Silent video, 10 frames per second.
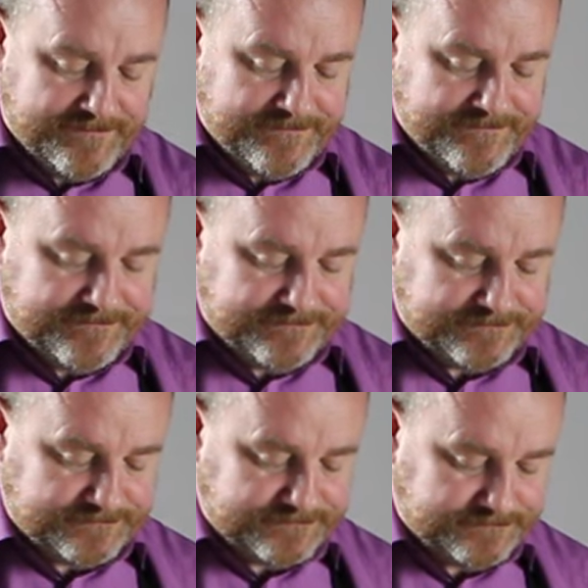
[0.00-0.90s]

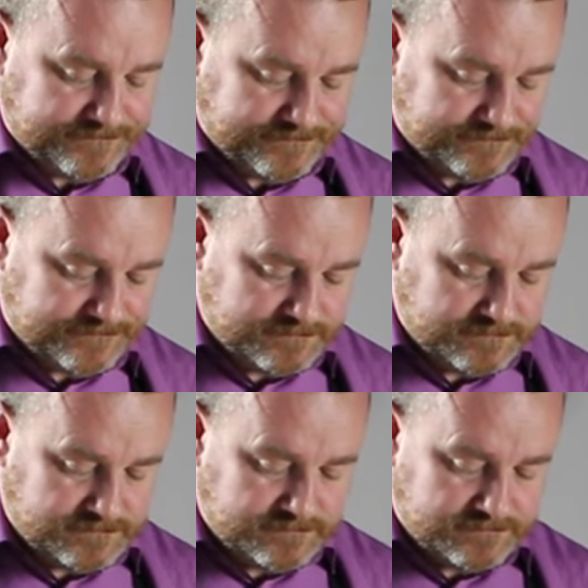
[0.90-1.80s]

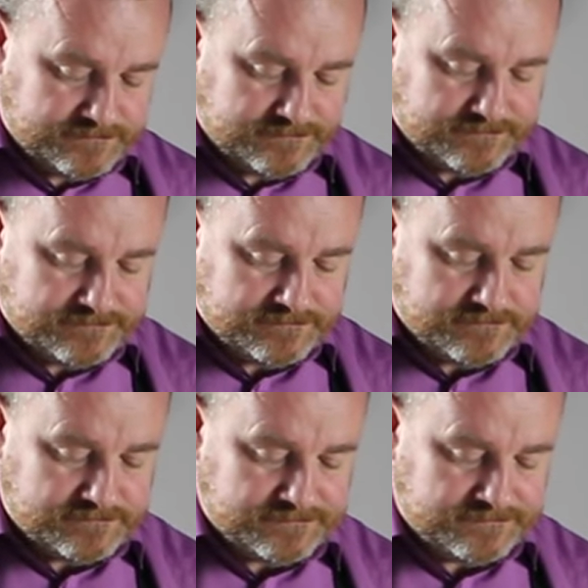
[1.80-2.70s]

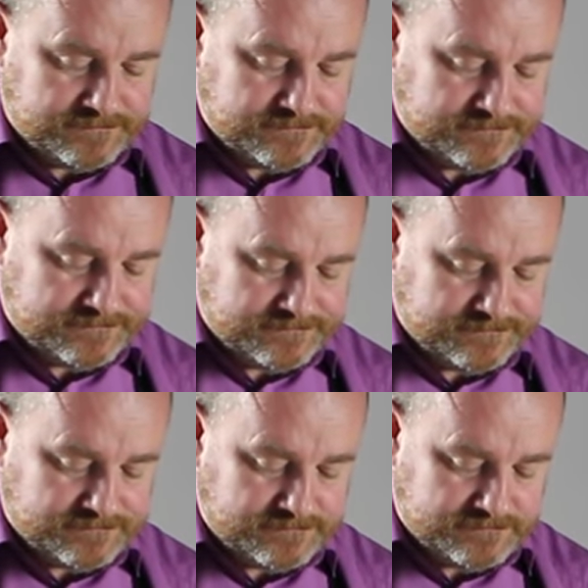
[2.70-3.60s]

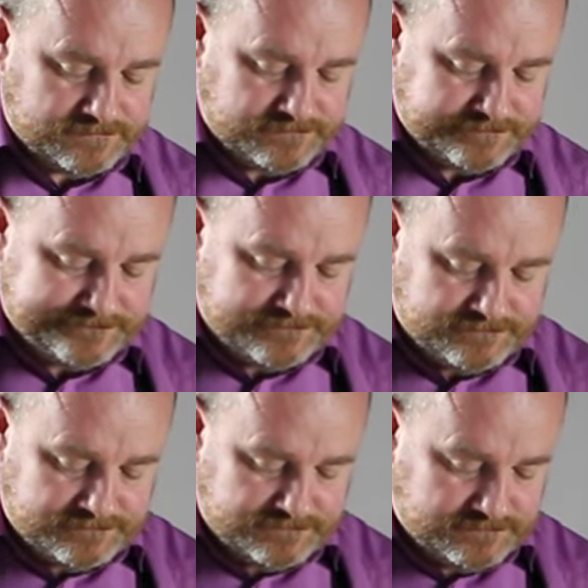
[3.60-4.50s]

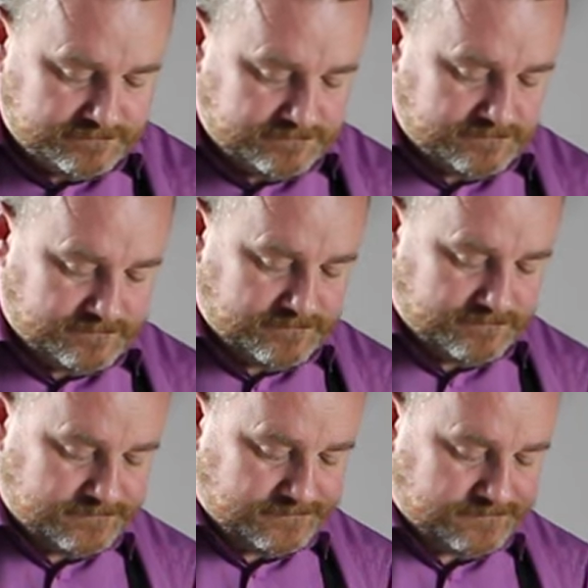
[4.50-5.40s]

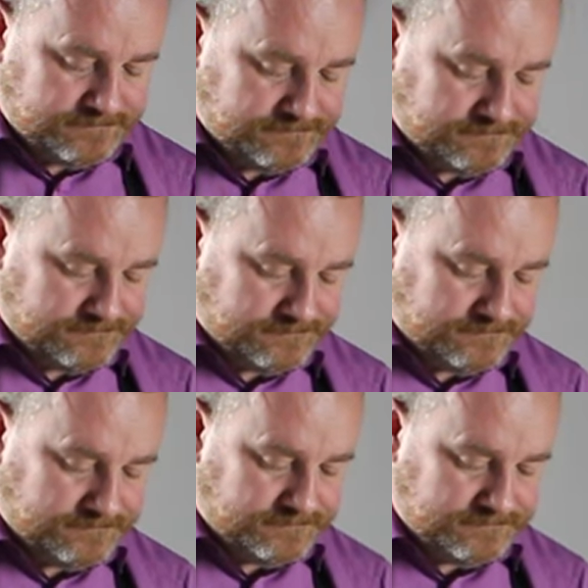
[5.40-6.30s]

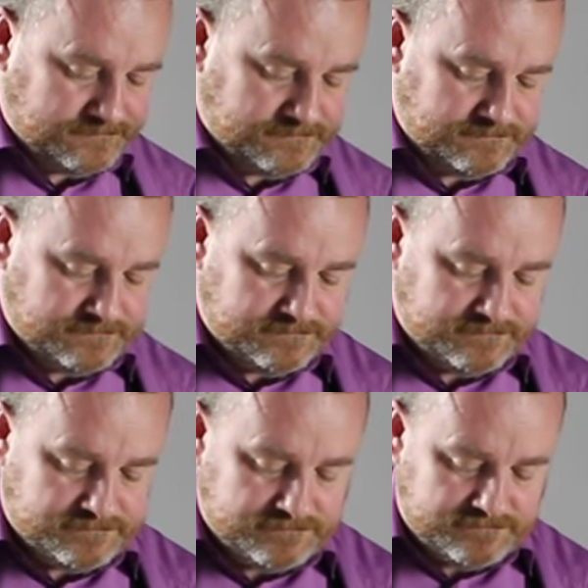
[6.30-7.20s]

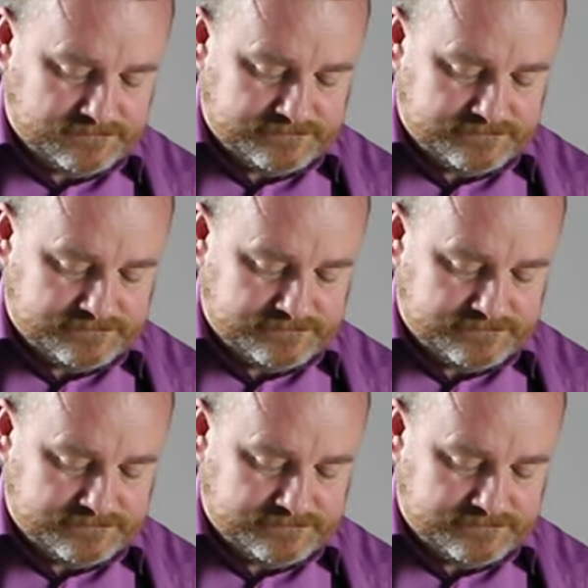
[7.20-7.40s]
(no one is talking)